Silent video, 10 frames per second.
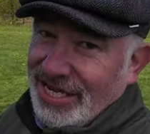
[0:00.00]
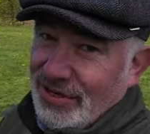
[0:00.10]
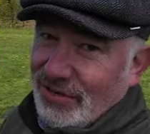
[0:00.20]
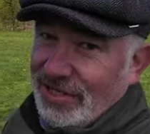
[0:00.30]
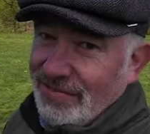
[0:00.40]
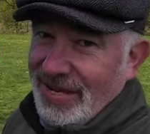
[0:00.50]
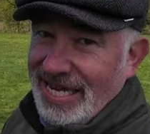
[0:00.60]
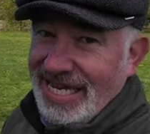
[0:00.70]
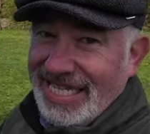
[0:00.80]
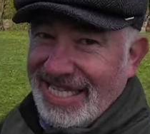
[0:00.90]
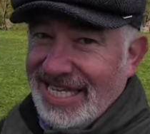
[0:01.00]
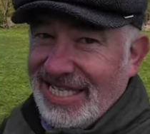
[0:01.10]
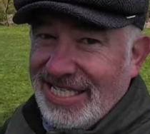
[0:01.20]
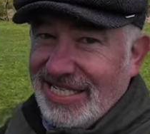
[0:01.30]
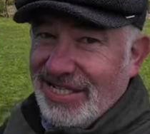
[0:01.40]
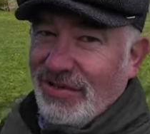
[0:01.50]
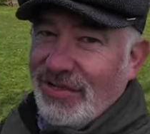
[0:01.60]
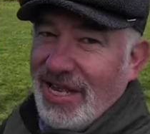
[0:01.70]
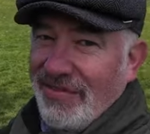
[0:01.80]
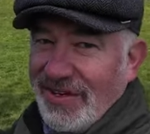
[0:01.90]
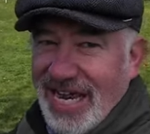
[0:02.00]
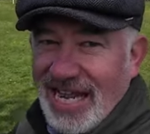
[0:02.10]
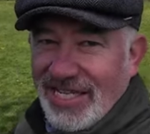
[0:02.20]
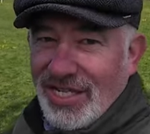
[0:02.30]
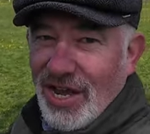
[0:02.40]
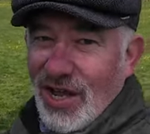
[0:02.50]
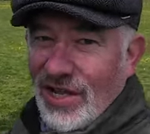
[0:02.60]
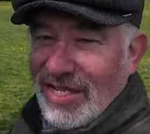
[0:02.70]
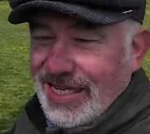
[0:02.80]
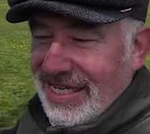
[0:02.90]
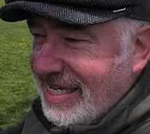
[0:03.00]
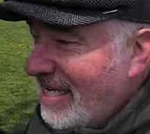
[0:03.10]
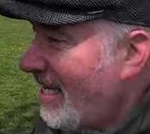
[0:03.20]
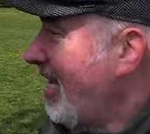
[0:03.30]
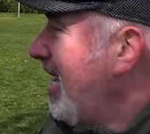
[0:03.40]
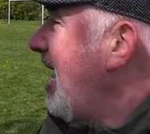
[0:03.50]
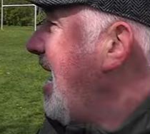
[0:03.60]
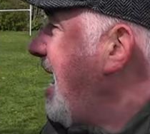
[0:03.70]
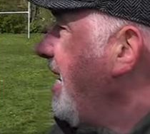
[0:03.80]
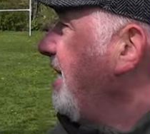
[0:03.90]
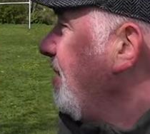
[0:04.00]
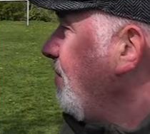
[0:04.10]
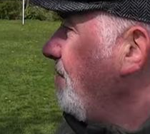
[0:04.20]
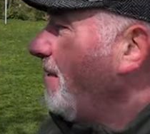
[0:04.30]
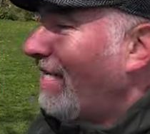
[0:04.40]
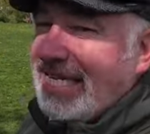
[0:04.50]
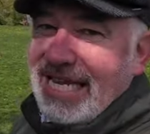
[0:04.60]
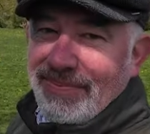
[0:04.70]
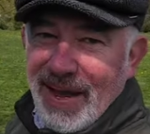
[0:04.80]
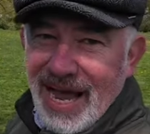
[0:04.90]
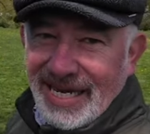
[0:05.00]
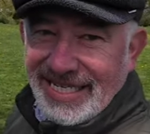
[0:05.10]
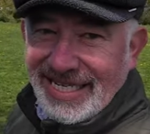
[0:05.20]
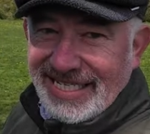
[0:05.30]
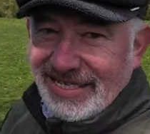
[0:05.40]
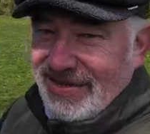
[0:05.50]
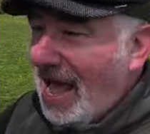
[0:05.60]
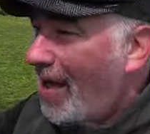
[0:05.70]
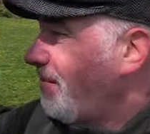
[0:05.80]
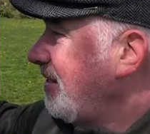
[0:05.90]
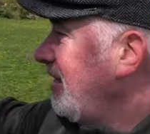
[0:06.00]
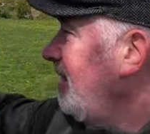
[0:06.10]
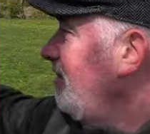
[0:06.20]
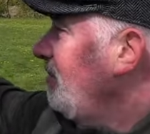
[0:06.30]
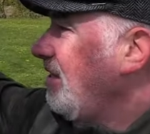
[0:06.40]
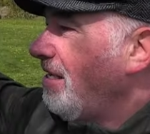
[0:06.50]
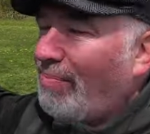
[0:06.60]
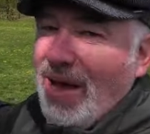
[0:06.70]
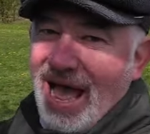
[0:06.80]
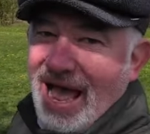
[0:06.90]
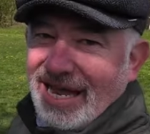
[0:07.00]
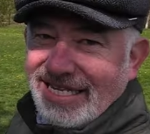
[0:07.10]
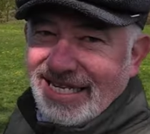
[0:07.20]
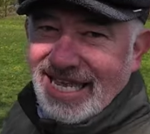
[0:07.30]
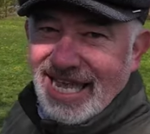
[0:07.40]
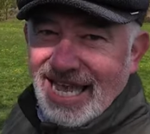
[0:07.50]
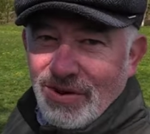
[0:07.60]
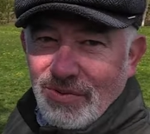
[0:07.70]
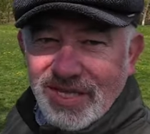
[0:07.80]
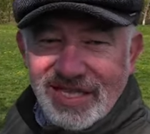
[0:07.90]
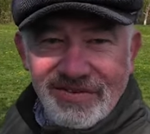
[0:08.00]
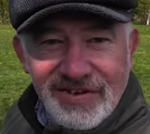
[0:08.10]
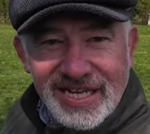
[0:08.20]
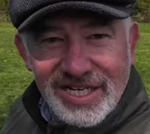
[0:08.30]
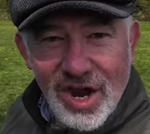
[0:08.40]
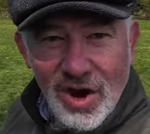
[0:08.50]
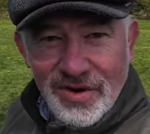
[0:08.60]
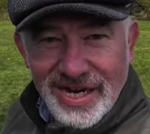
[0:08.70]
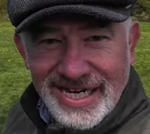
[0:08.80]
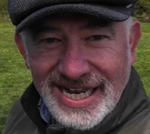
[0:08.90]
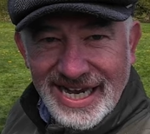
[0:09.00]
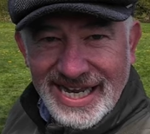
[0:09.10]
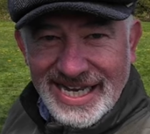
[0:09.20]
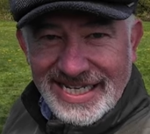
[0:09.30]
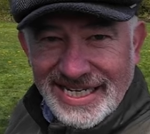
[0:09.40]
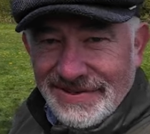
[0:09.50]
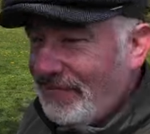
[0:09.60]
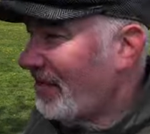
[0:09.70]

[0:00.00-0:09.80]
it used to be. This used to have a dance hall and there would be tea parties absolutely packed with the Victorian elite.